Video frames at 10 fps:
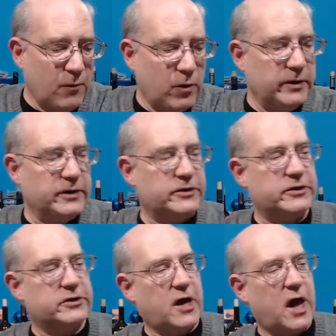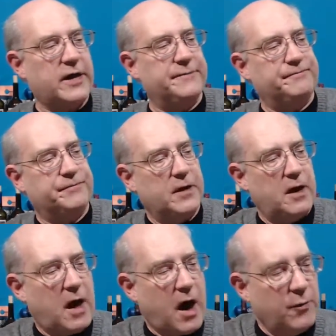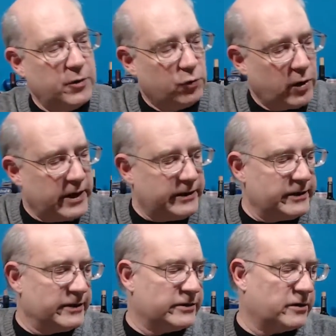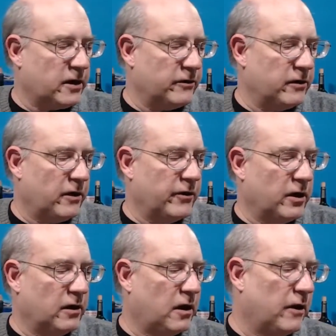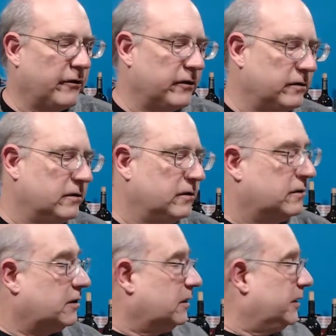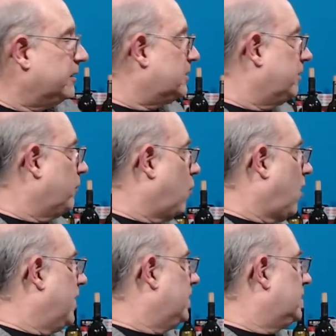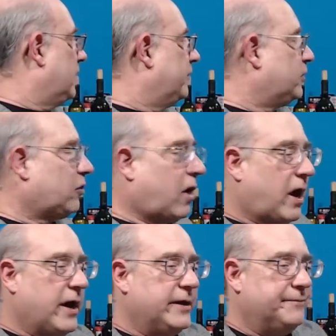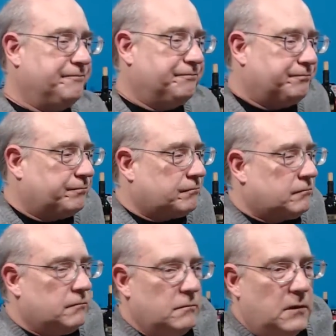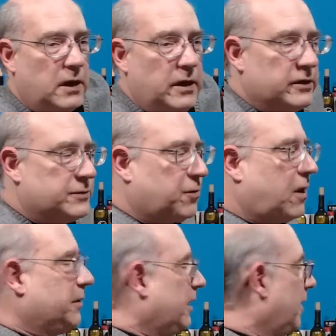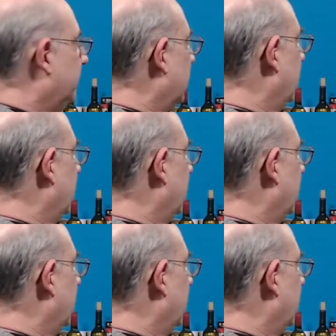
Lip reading: This is not. I would rate this on the list of wines that I've tried. It's probably up there